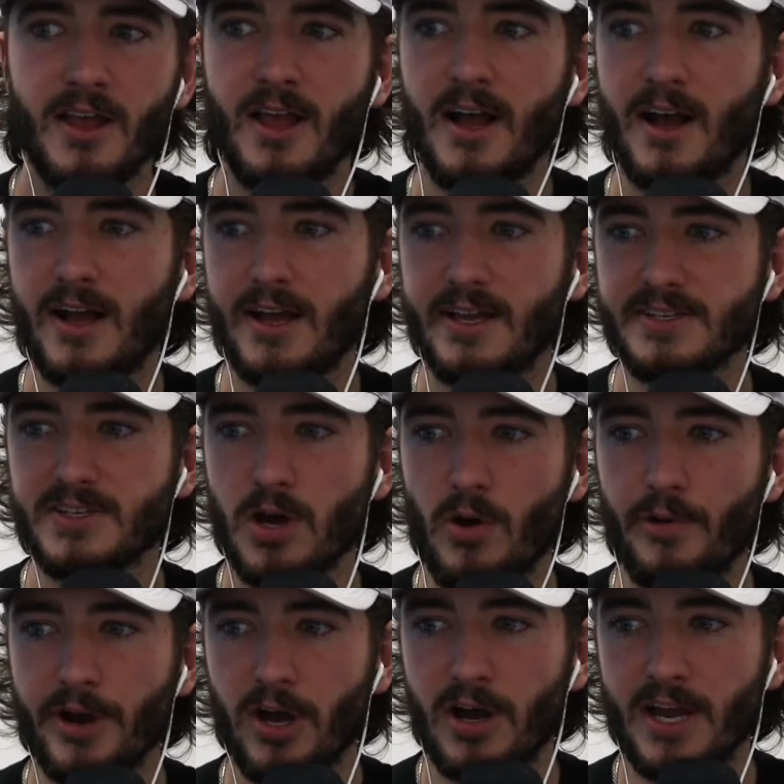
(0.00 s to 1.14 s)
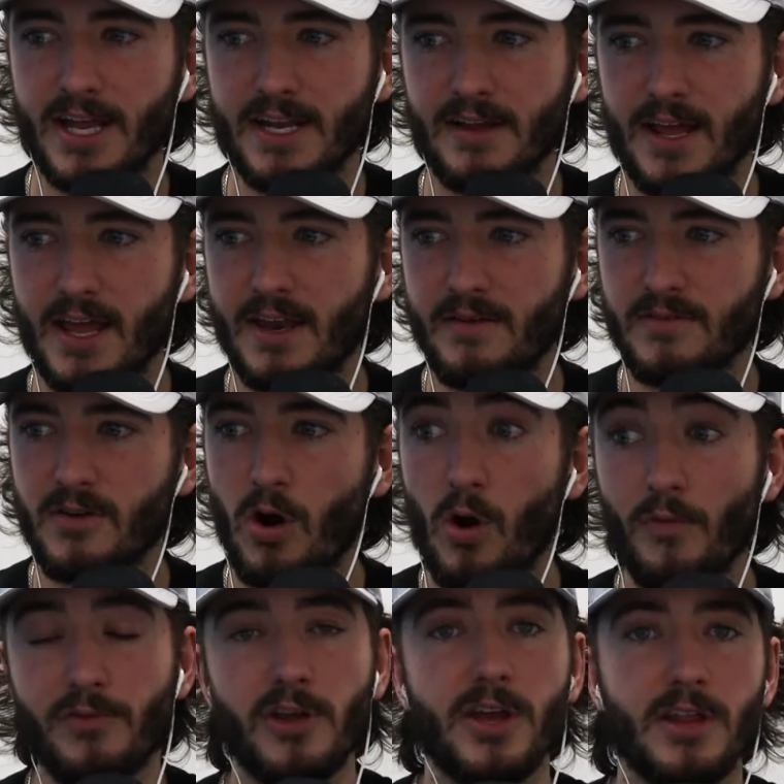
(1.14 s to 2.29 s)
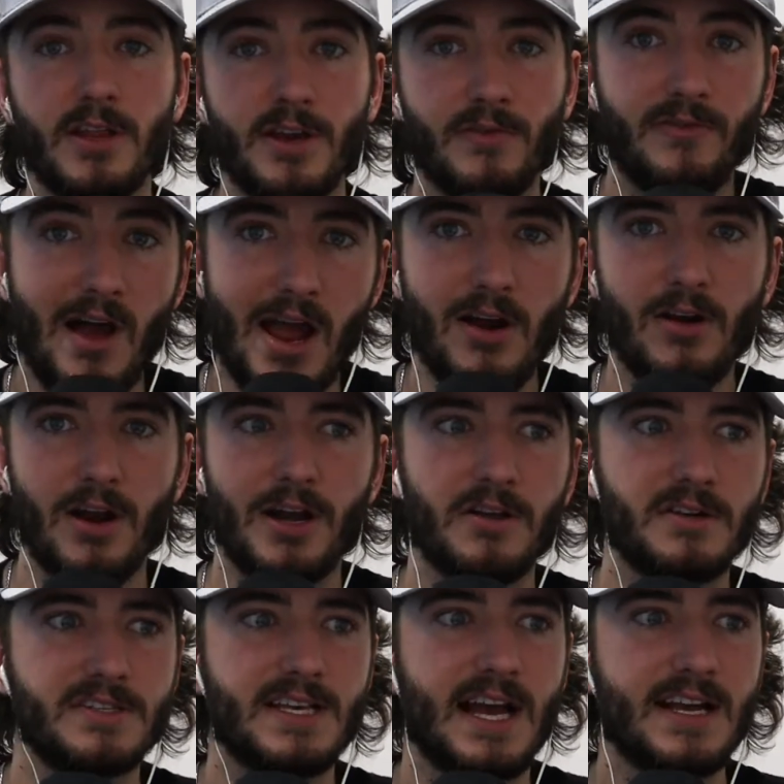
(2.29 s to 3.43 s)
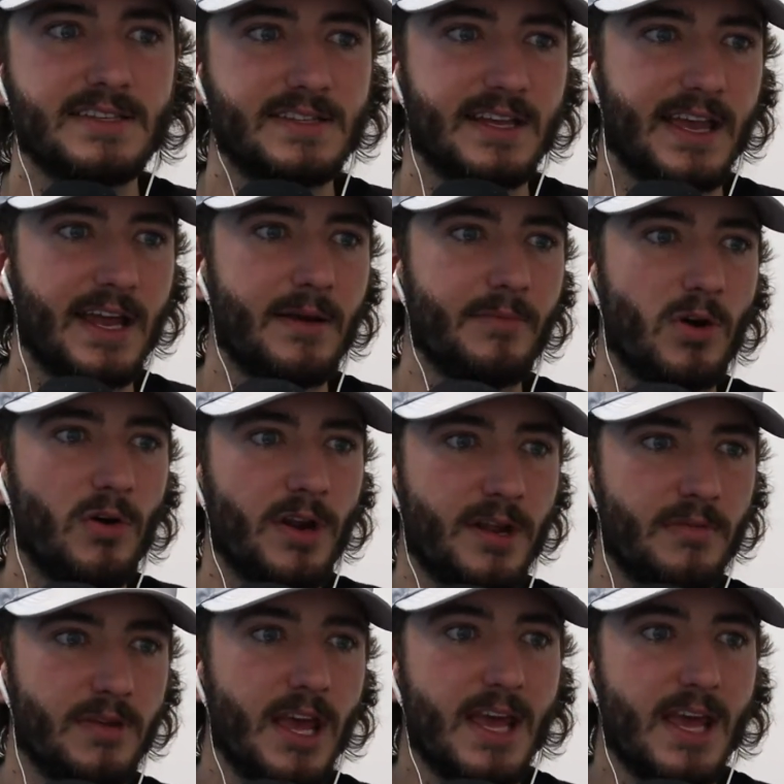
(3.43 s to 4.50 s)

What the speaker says: is going on, and hopefully it lit a fire under his ass to get him going and